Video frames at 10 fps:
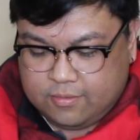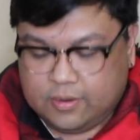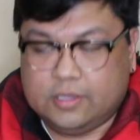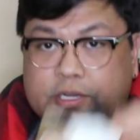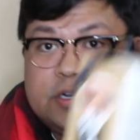
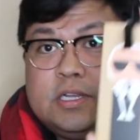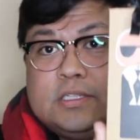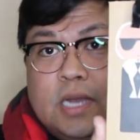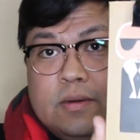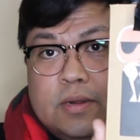well, you already
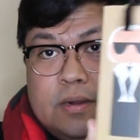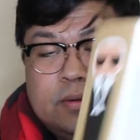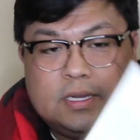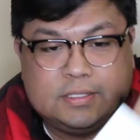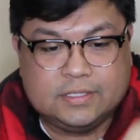saw what it
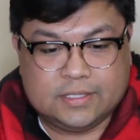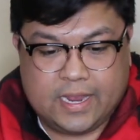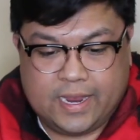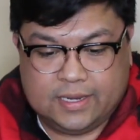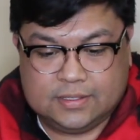was. It's
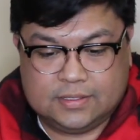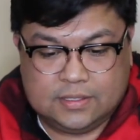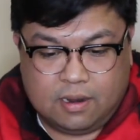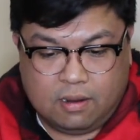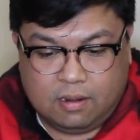a
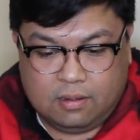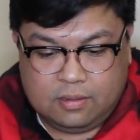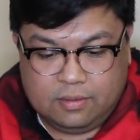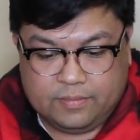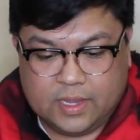
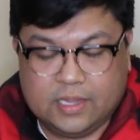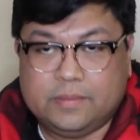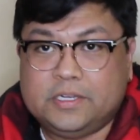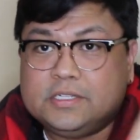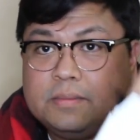doll, and
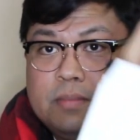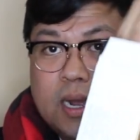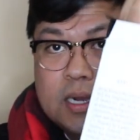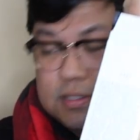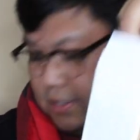let me just unbox